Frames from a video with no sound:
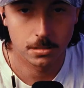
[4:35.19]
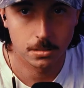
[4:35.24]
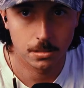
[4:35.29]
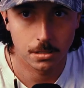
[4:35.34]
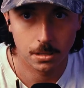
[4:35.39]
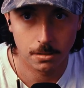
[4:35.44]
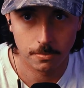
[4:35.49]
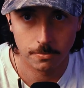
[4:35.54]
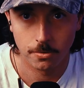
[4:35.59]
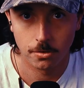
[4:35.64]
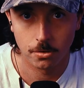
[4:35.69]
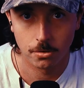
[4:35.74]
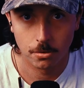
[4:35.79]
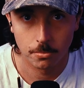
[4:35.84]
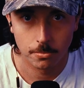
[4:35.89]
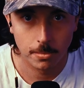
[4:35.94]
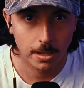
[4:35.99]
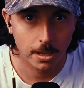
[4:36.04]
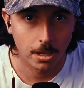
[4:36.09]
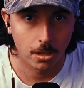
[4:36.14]
if you're
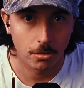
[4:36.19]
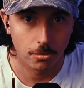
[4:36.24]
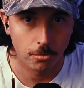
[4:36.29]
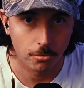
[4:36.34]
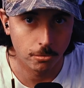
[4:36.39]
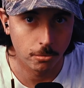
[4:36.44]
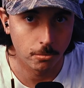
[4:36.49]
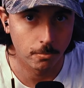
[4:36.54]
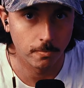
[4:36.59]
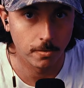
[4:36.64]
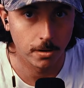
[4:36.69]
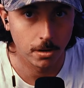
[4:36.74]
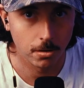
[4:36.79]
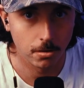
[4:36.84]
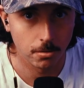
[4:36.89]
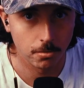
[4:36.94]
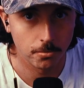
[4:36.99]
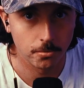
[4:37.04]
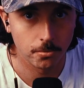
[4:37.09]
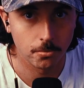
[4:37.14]
making YouTube
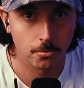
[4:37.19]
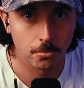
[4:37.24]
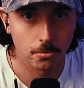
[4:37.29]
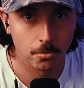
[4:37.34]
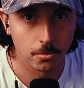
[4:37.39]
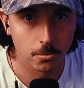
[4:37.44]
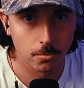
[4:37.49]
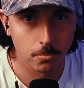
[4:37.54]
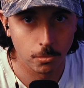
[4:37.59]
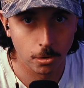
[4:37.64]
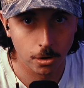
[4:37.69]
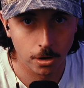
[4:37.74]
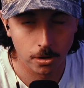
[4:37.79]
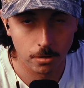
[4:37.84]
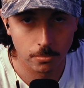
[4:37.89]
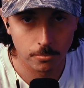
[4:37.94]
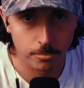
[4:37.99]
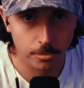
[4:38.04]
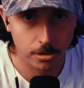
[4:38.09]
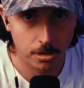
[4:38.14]
videos or working on
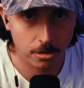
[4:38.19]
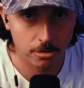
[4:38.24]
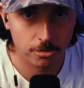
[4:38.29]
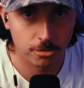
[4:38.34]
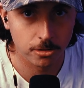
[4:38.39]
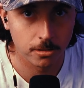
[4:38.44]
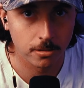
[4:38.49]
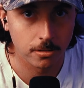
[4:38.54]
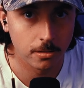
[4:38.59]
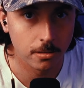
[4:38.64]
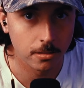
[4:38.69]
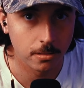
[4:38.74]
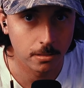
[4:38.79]
productions,